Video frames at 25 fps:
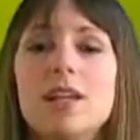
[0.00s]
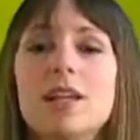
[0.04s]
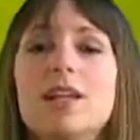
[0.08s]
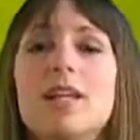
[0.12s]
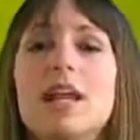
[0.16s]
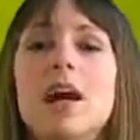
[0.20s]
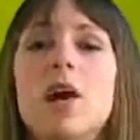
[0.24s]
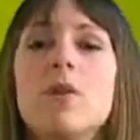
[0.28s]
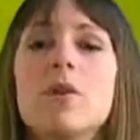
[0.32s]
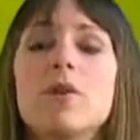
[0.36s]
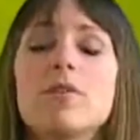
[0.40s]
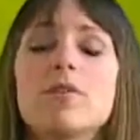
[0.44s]

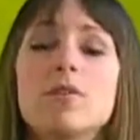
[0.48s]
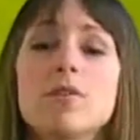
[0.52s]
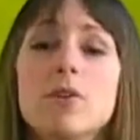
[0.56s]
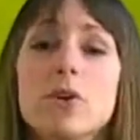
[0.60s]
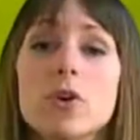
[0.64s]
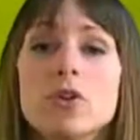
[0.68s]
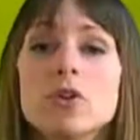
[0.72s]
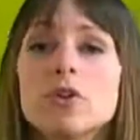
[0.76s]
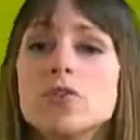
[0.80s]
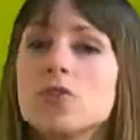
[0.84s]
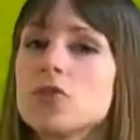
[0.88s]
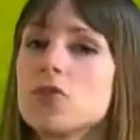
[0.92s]
Now at
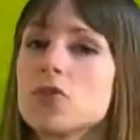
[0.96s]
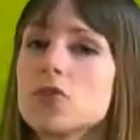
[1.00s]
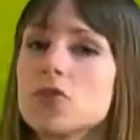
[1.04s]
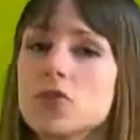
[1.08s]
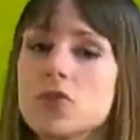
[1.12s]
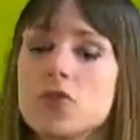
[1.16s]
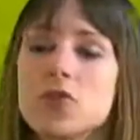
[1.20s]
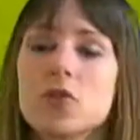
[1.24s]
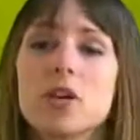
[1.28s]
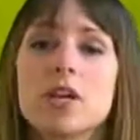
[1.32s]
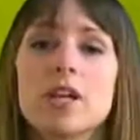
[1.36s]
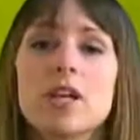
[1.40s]
first you're
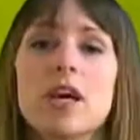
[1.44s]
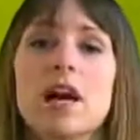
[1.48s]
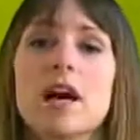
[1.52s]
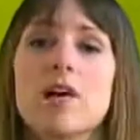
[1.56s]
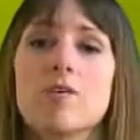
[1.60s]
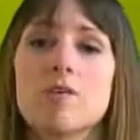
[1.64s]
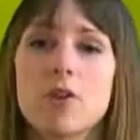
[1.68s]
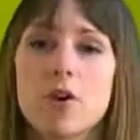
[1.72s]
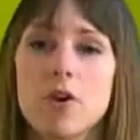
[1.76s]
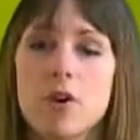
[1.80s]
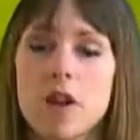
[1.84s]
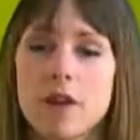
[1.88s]
still going to
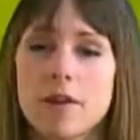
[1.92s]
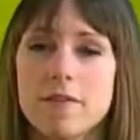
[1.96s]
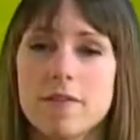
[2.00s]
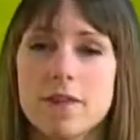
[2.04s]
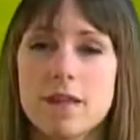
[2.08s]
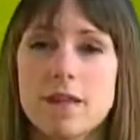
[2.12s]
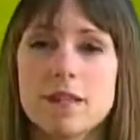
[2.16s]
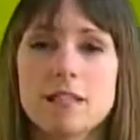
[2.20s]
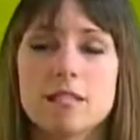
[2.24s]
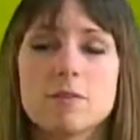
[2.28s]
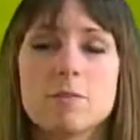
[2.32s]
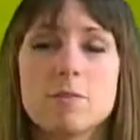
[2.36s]
have
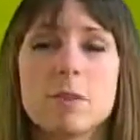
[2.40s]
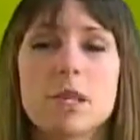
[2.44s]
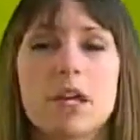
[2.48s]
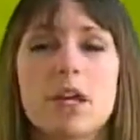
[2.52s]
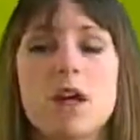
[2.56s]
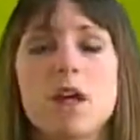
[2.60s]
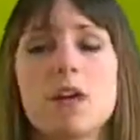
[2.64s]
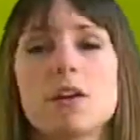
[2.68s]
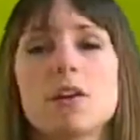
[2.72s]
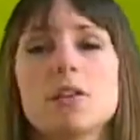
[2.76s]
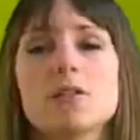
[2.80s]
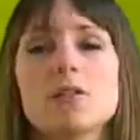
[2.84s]
cravings
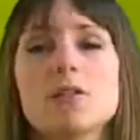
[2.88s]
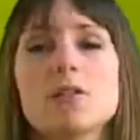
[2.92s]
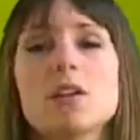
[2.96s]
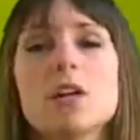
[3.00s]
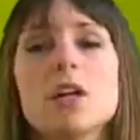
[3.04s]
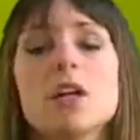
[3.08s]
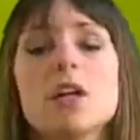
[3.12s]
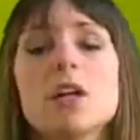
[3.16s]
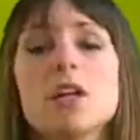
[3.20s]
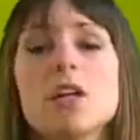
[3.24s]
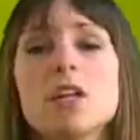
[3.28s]
because